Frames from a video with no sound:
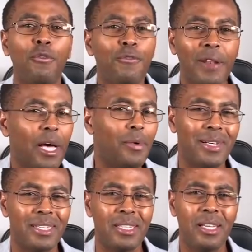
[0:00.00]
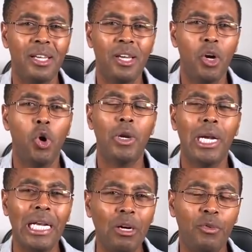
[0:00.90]
flowers or
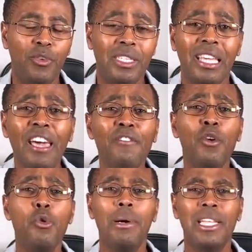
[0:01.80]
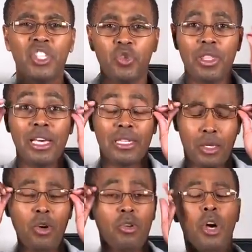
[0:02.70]
an outfit. Every woman is doing that.
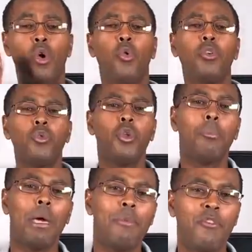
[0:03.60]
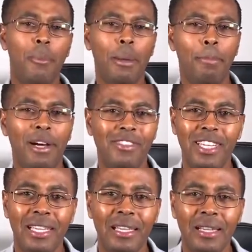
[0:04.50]
Oh, what will you buy me for my
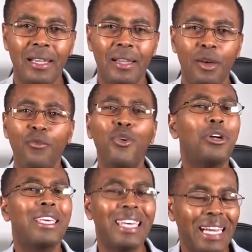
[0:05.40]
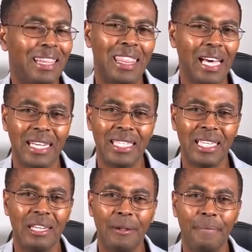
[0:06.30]
birthday? Forget that.
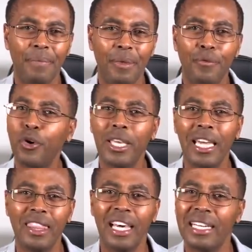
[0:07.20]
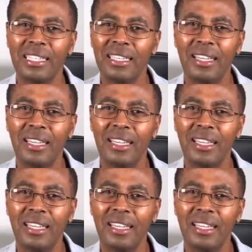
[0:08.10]
Forget that.